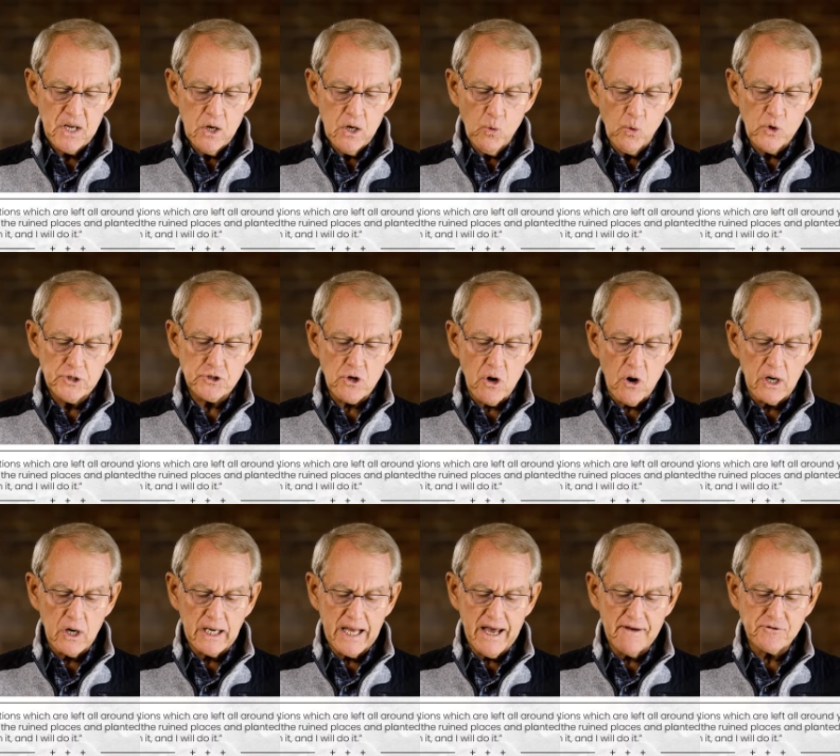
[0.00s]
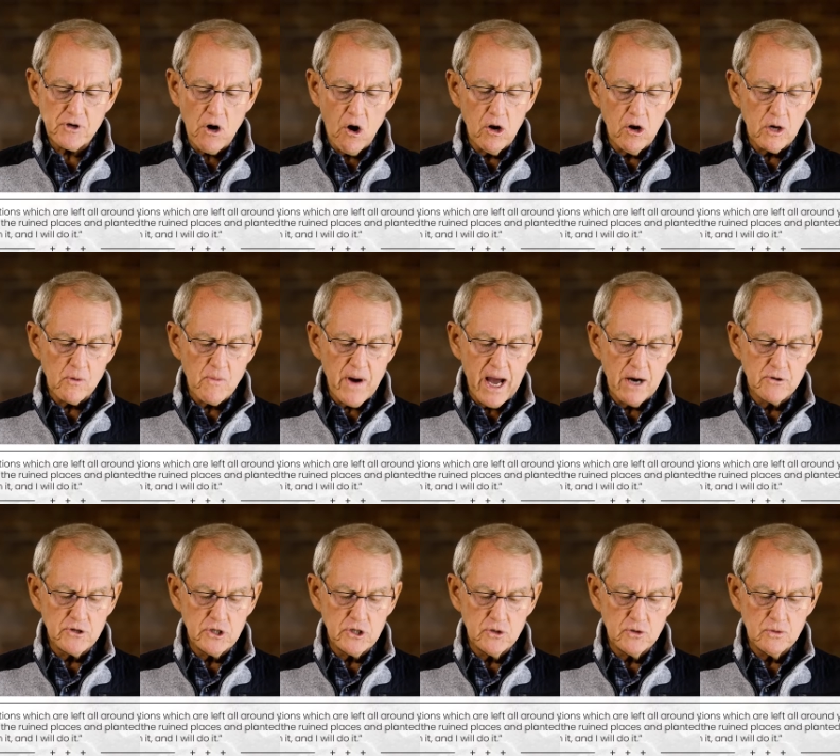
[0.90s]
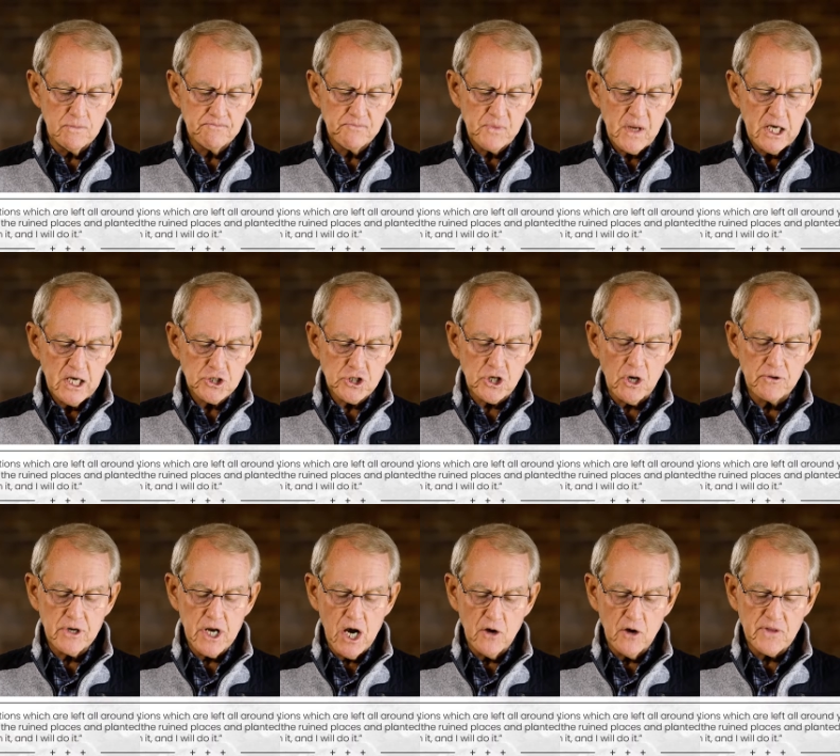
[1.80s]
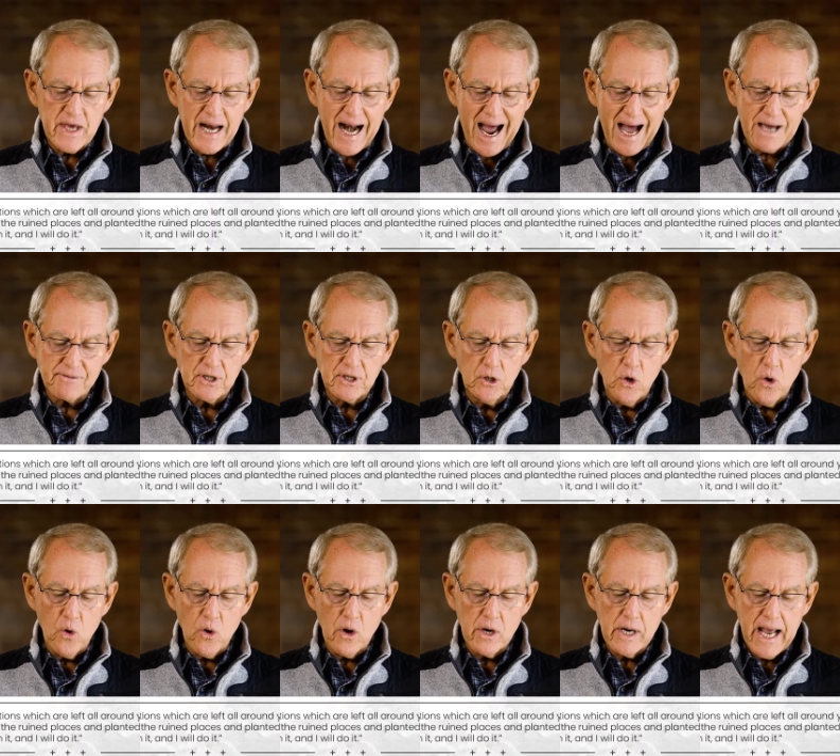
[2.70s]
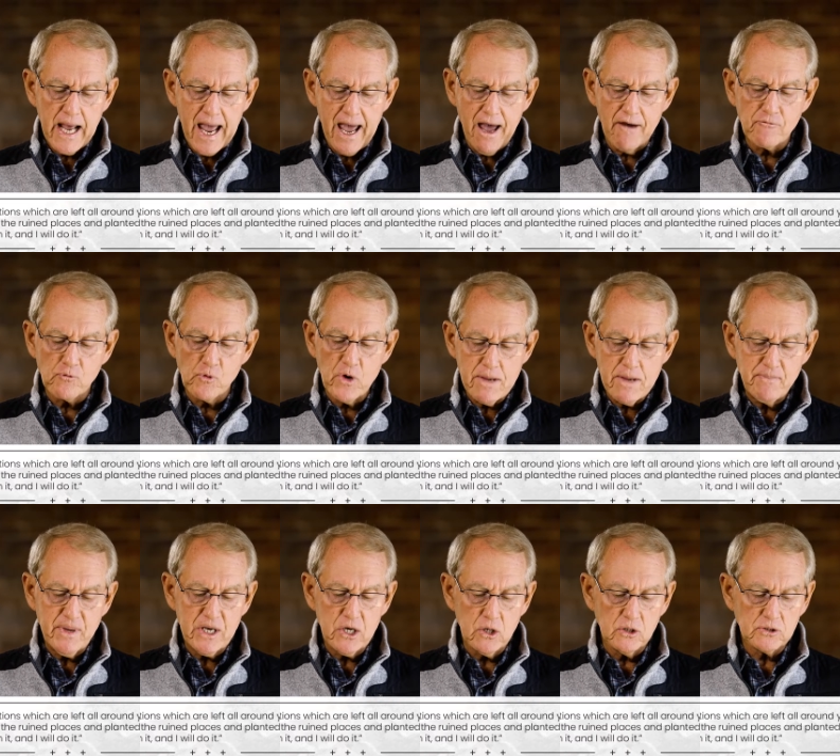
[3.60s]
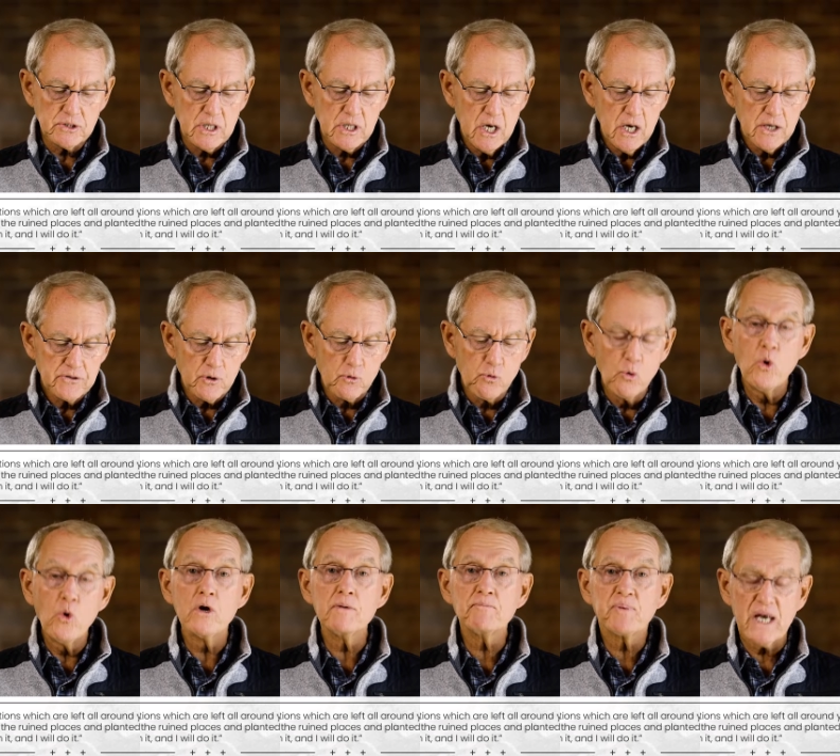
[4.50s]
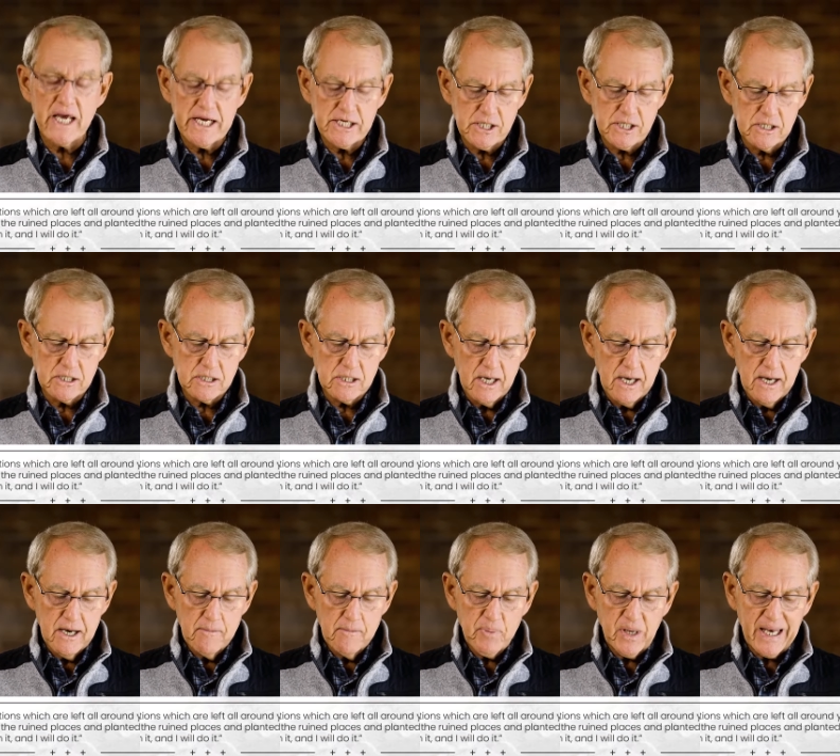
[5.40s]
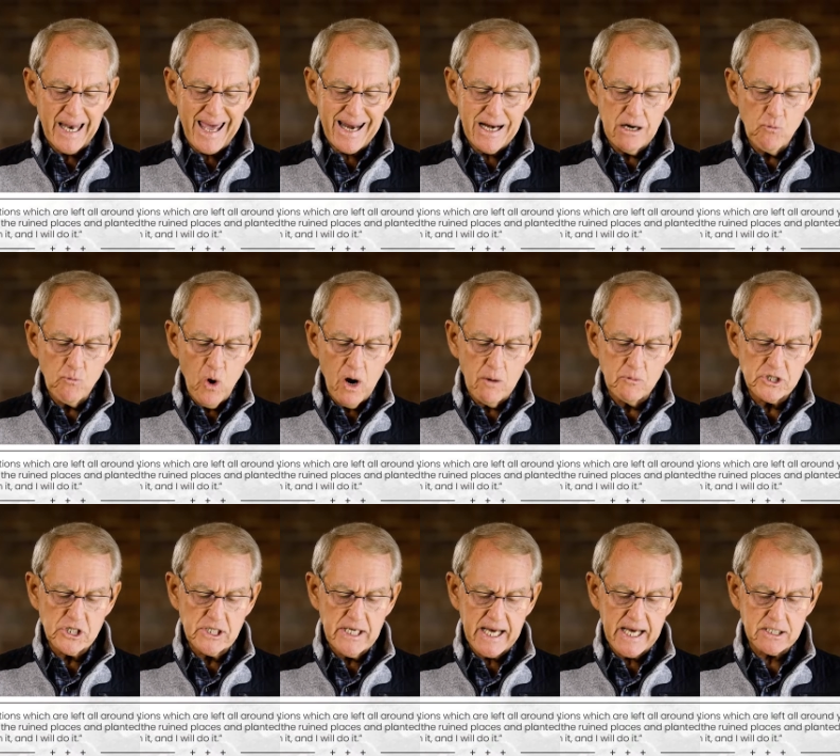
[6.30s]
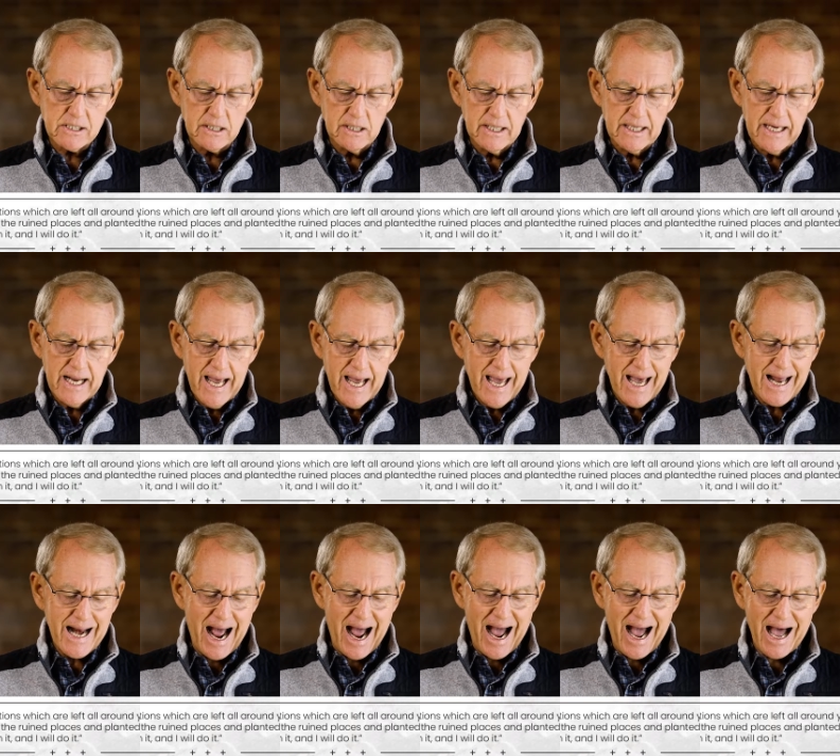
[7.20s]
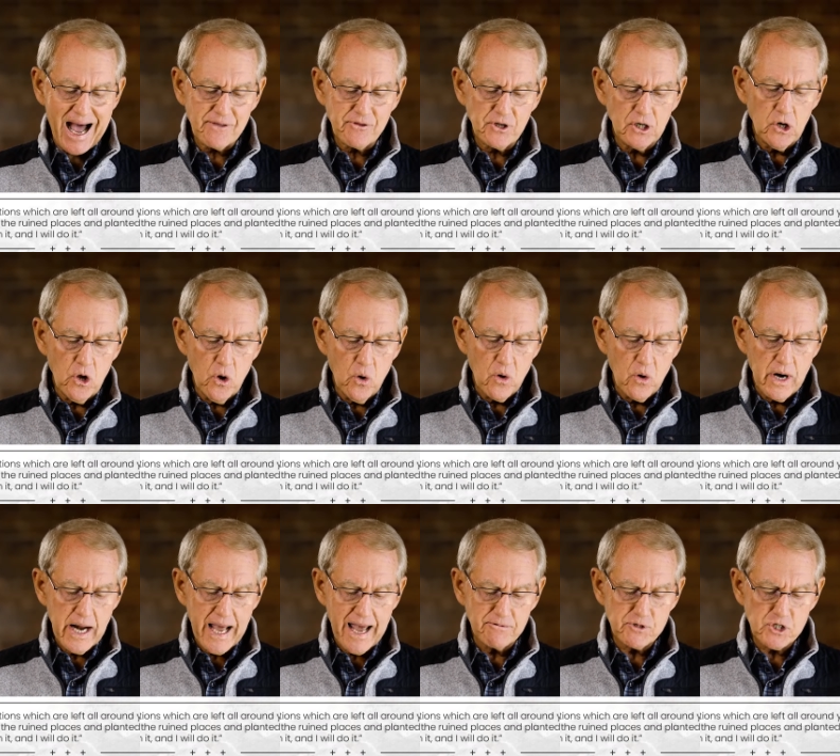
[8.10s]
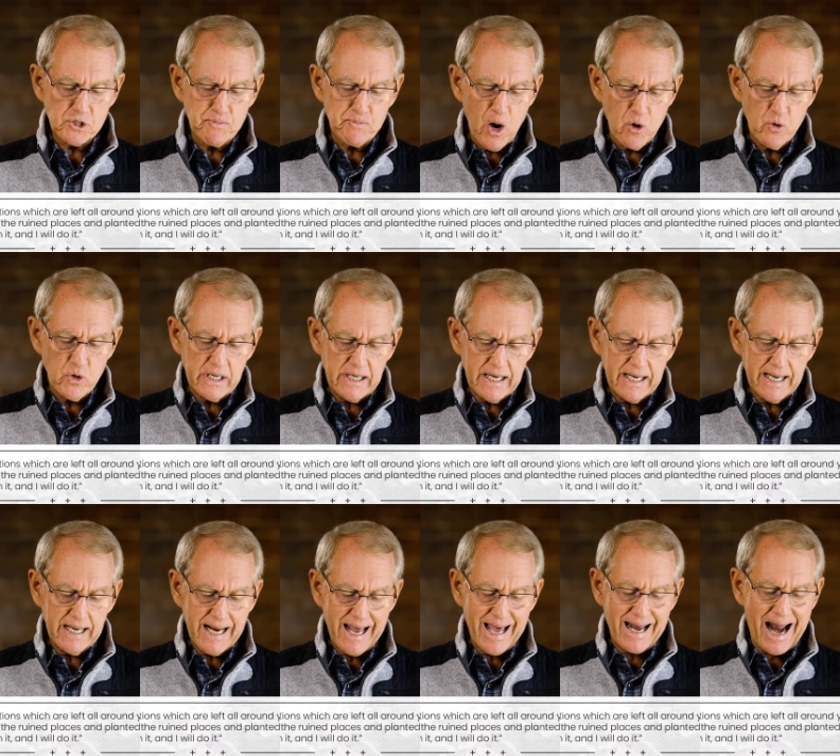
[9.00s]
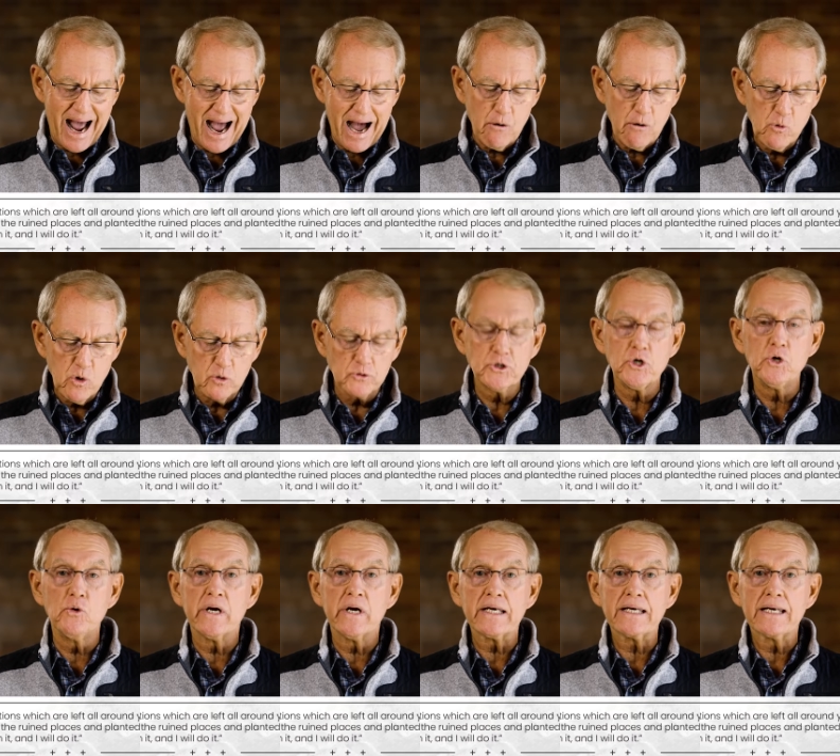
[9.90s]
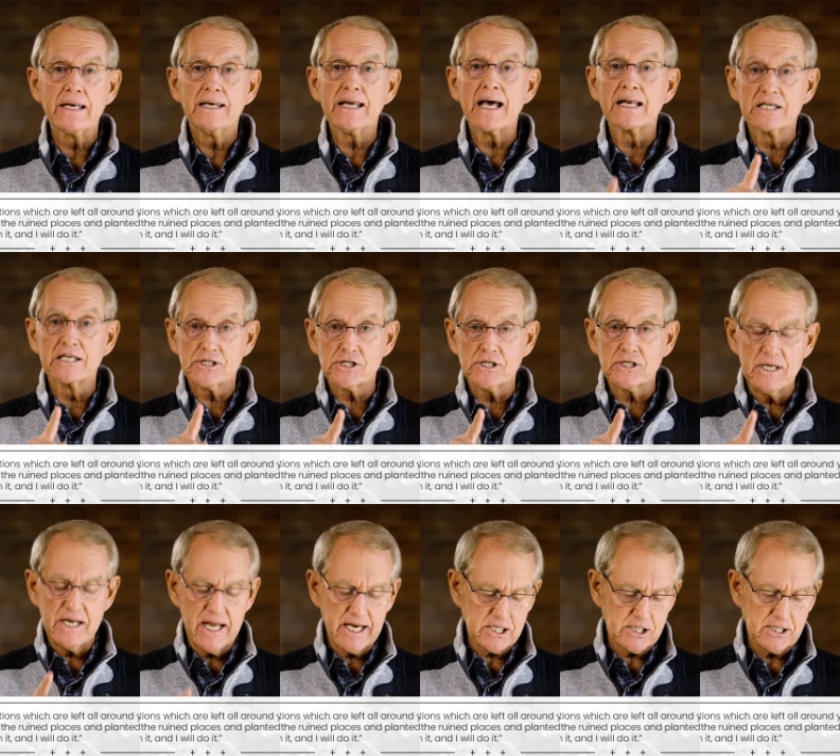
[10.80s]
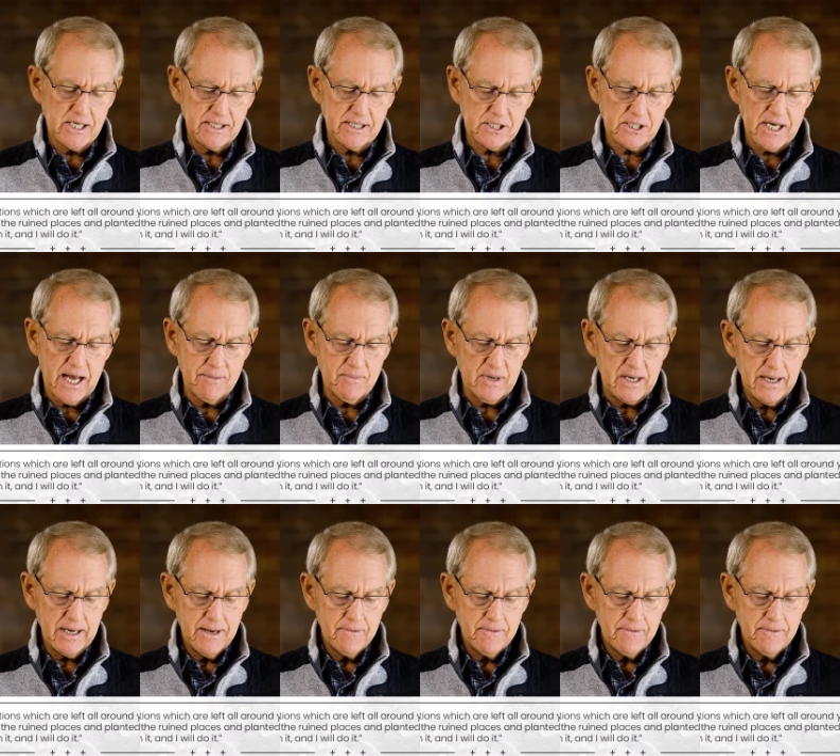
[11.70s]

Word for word: which are left all around you shall know that I, the Lord, have rebuilt the ruined places planted what was desolate, and I, the Lord, have spoken it, and I will do it. Now, listen next statement.